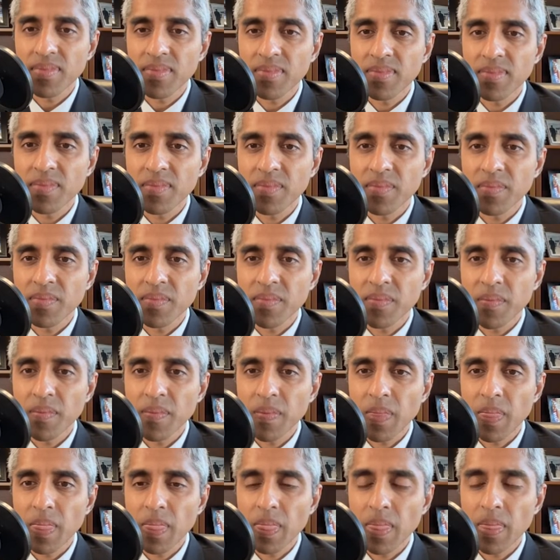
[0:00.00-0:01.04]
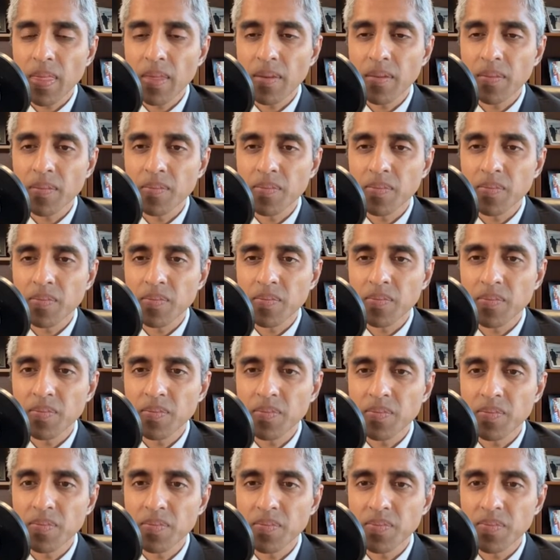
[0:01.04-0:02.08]

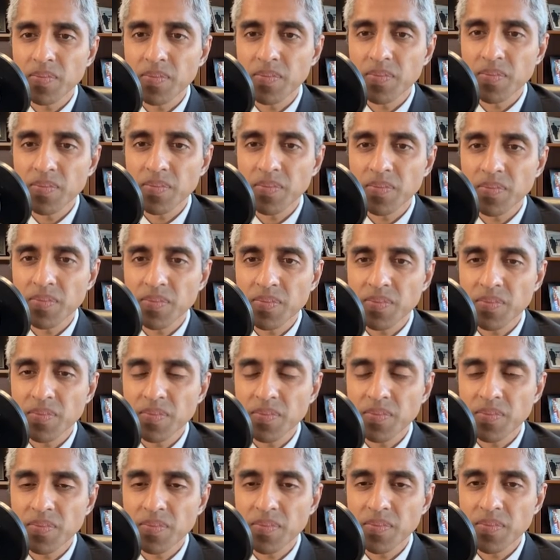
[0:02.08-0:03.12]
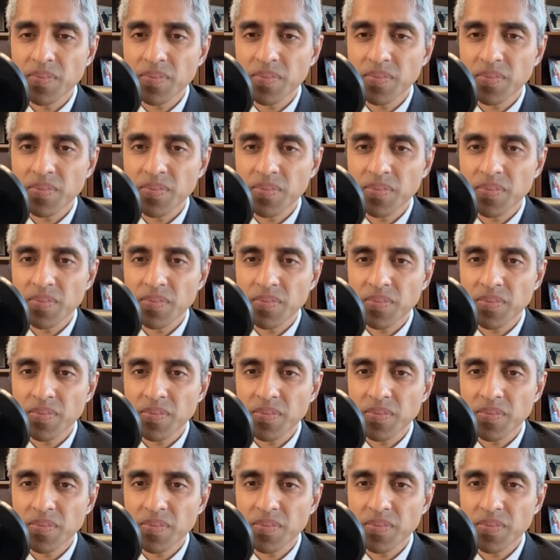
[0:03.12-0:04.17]

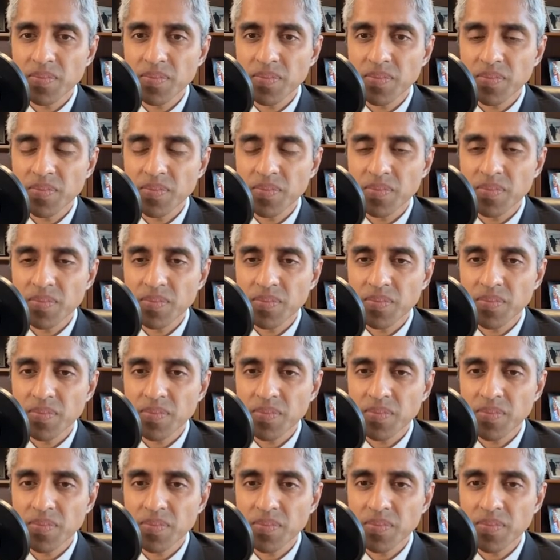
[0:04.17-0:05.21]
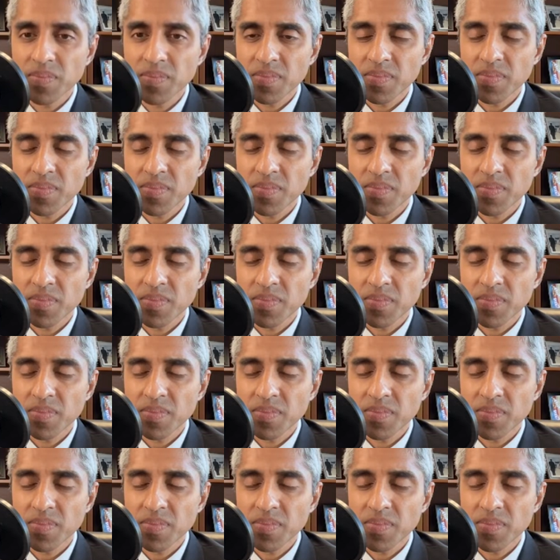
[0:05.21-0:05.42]
No words are spoken by the person on screen.